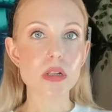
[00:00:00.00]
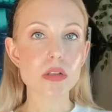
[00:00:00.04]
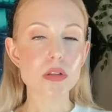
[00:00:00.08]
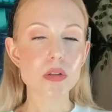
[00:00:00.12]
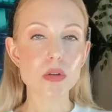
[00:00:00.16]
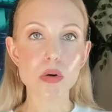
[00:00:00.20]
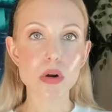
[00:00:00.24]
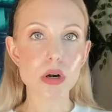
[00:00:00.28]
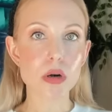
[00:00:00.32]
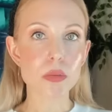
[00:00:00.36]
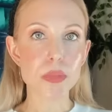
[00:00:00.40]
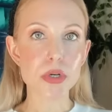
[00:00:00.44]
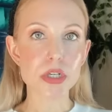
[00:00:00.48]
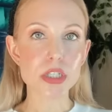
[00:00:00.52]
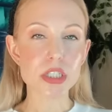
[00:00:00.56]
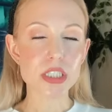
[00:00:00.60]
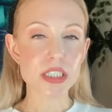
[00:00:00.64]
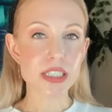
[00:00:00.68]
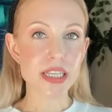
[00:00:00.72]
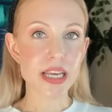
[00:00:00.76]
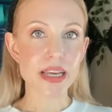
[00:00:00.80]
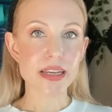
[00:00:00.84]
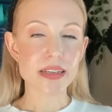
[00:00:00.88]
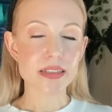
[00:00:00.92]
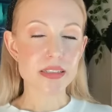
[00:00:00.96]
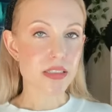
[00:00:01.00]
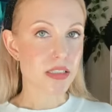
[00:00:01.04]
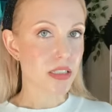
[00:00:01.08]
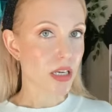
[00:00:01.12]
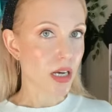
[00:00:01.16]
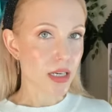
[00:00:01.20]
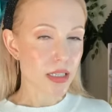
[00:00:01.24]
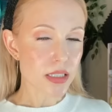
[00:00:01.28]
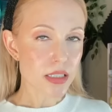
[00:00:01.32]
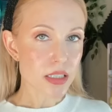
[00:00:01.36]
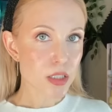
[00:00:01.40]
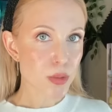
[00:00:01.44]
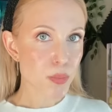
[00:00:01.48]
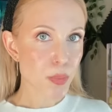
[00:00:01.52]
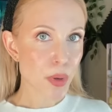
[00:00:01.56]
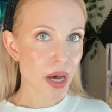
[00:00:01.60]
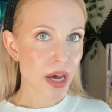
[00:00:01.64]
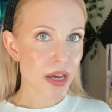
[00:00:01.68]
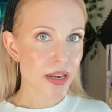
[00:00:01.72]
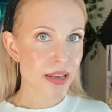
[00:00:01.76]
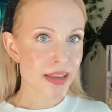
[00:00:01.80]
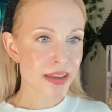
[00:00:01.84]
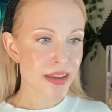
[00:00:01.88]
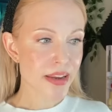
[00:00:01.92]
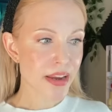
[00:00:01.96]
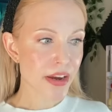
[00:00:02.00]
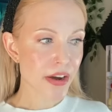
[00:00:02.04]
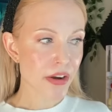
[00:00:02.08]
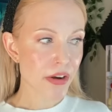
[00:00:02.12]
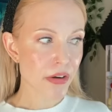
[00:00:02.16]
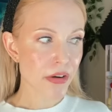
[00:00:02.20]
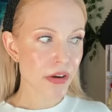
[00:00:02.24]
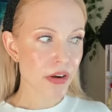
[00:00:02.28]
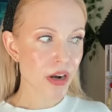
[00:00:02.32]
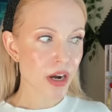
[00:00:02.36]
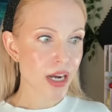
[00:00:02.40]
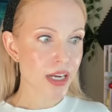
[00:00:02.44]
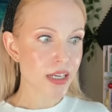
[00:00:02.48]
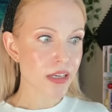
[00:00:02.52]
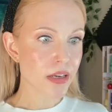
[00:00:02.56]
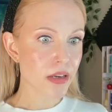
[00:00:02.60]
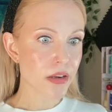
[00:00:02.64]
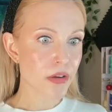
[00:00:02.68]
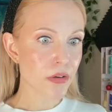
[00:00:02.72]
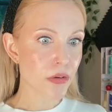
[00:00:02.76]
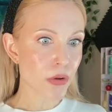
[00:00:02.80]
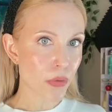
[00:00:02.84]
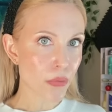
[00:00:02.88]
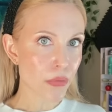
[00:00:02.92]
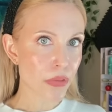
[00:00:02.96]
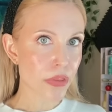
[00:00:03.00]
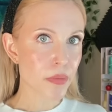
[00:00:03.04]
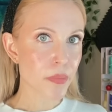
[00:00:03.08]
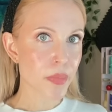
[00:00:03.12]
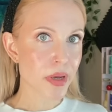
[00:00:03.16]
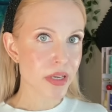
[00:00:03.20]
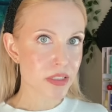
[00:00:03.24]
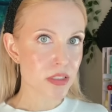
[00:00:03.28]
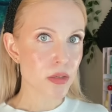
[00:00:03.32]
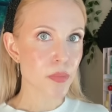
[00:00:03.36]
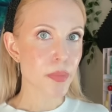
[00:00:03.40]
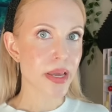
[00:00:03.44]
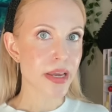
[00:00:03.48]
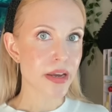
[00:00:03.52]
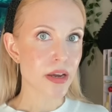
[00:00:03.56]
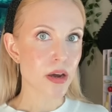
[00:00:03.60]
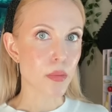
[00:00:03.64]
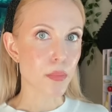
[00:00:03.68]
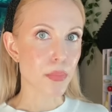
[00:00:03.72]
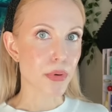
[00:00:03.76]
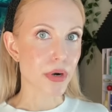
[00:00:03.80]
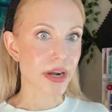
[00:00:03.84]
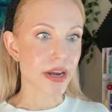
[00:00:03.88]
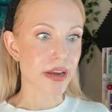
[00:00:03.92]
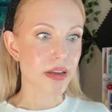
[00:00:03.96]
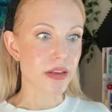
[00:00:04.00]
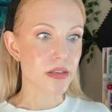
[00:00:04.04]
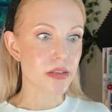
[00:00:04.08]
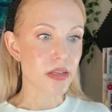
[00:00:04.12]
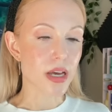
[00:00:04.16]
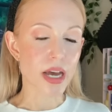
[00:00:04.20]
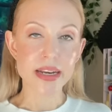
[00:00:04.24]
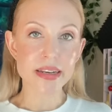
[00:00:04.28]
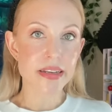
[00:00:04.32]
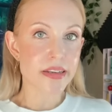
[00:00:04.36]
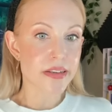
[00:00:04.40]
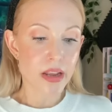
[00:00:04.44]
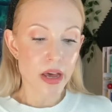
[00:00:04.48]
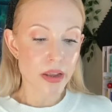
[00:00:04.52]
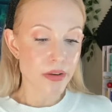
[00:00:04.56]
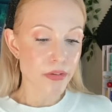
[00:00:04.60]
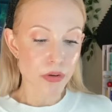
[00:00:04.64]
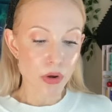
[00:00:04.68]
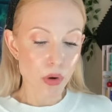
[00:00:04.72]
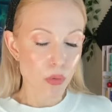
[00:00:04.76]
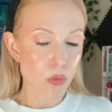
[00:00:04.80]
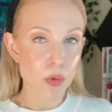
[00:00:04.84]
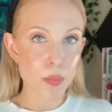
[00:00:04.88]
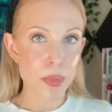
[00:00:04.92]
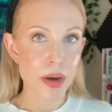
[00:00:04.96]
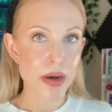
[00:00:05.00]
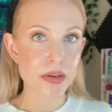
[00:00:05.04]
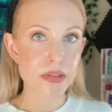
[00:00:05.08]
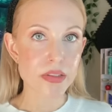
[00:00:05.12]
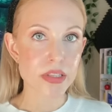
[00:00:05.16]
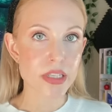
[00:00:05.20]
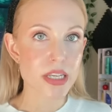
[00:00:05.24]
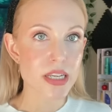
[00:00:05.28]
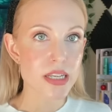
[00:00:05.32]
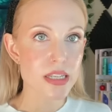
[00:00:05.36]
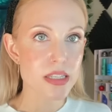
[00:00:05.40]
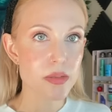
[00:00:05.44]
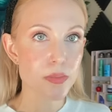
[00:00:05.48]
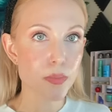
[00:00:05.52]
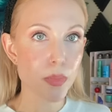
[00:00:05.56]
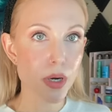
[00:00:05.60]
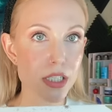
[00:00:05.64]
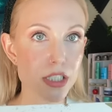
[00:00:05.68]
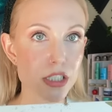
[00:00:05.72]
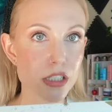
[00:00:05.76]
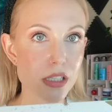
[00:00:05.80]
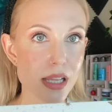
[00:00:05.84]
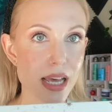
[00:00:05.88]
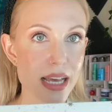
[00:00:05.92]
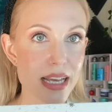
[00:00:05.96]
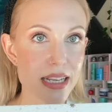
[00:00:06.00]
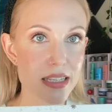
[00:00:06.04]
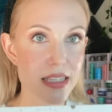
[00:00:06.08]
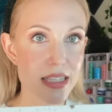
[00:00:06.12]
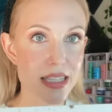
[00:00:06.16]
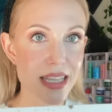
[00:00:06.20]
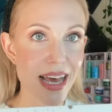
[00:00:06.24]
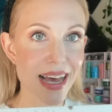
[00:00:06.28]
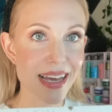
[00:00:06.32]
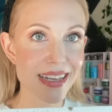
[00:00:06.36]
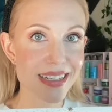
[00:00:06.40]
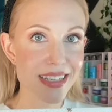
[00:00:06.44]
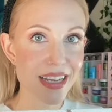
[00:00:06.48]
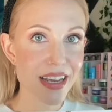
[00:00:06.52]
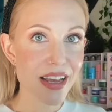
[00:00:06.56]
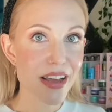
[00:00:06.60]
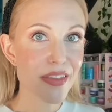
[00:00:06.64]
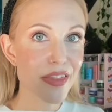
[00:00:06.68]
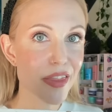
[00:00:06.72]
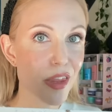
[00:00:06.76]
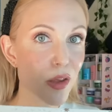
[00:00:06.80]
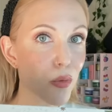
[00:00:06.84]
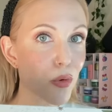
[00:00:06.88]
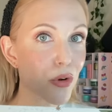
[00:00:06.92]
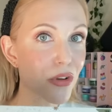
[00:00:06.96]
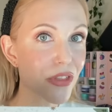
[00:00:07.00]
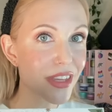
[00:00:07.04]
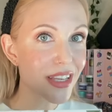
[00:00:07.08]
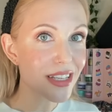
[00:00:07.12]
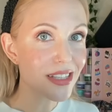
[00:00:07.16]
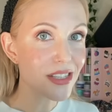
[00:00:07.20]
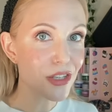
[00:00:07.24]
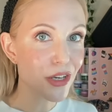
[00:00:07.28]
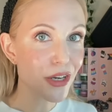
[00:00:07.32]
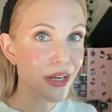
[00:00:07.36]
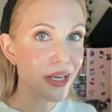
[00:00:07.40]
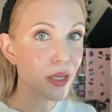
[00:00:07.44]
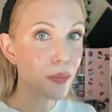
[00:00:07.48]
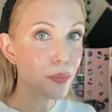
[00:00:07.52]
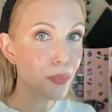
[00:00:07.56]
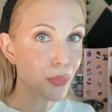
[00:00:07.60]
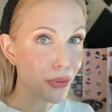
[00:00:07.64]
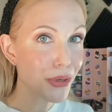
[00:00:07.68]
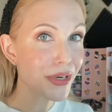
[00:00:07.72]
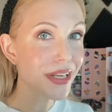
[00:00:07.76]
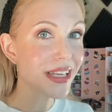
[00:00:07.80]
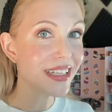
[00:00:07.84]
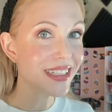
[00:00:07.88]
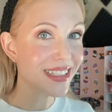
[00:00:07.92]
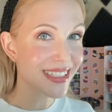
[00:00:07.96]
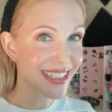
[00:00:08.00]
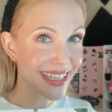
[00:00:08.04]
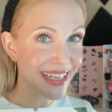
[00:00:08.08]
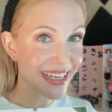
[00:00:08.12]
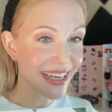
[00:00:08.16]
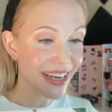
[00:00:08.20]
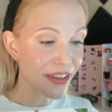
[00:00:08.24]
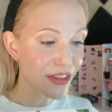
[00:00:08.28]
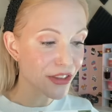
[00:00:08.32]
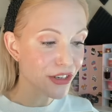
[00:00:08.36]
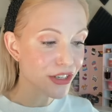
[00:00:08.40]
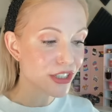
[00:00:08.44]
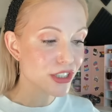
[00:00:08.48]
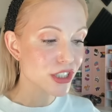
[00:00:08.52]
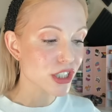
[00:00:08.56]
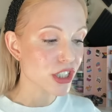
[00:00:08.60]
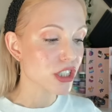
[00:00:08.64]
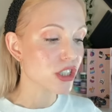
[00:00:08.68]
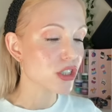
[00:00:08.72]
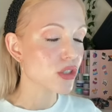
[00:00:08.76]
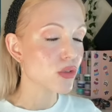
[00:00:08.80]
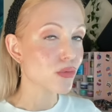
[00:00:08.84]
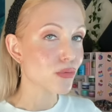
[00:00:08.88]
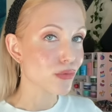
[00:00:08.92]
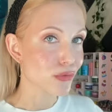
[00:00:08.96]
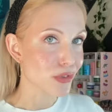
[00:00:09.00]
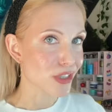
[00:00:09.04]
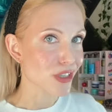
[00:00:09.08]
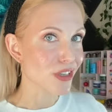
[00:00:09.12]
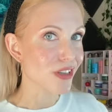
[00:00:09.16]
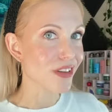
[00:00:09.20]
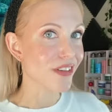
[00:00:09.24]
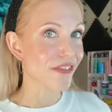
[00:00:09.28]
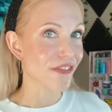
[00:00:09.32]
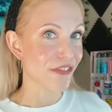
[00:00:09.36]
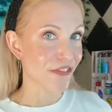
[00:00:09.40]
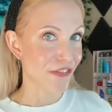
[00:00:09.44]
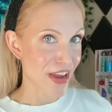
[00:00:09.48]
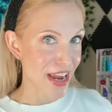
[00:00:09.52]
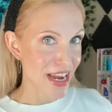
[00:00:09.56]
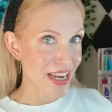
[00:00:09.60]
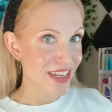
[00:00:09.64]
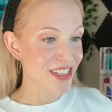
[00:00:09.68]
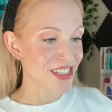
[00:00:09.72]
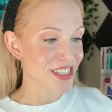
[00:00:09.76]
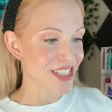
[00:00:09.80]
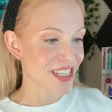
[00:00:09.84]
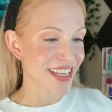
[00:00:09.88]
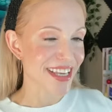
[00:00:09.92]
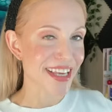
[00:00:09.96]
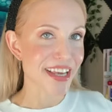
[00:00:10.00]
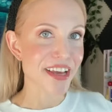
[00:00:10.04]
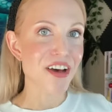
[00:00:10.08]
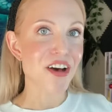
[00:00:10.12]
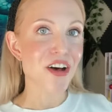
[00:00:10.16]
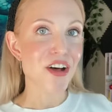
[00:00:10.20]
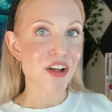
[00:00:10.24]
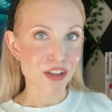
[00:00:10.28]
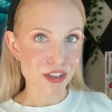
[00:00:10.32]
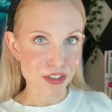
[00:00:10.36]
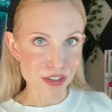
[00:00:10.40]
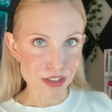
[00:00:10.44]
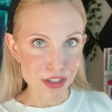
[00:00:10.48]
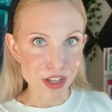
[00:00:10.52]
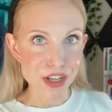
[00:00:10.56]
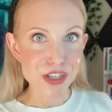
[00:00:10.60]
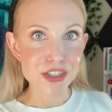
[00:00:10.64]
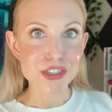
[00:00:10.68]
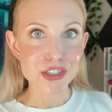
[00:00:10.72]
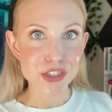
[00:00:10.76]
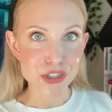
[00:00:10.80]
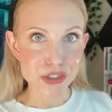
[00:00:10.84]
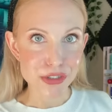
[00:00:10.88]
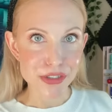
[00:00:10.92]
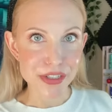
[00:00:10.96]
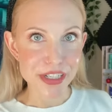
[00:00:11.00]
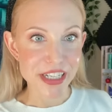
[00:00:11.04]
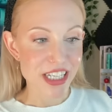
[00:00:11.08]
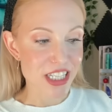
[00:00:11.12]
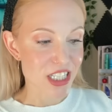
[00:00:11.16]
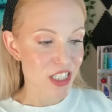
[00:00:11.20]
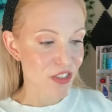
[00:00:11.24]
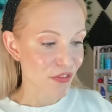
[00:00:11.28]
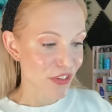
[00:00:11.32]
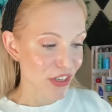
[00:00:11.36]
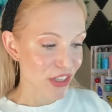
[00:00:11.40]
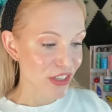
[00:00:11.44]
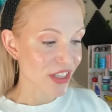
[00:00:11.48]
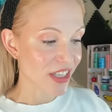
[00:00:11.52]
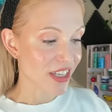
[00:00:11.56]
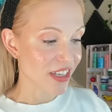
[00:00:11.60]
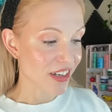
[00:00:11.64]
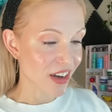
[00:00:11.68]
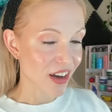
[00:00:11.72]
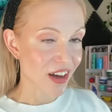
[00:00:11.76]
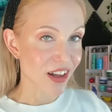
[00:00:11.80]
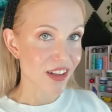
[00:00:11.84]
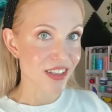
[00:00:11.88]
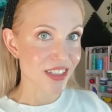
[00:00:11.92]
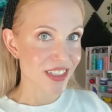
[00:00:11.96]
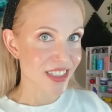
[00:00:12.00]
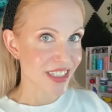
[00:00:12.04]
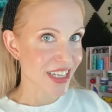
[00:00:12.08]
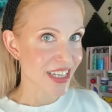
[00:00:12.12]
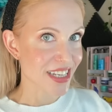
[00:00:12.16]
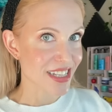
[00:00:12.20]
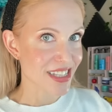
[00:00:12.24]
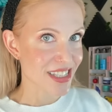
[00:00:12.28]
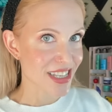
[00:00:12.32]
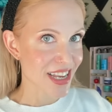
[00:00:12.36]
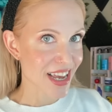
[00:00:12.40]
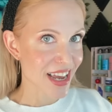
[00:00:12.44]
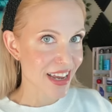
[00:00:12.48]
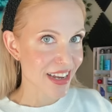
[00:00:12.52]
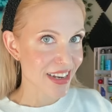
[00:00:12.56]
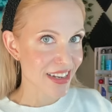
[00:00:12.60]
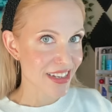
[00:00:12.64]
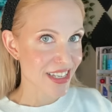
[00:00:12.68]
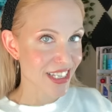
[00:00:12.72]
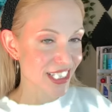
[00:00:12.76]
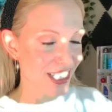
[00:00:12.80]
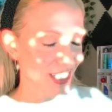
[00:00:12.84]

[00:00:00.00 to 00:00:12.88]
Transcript: Laura Mercier does body care. I know them as a makeup brand. I did not know about this, much less that they were this good at putting together just a real fancy, luxurious feeling holiday set.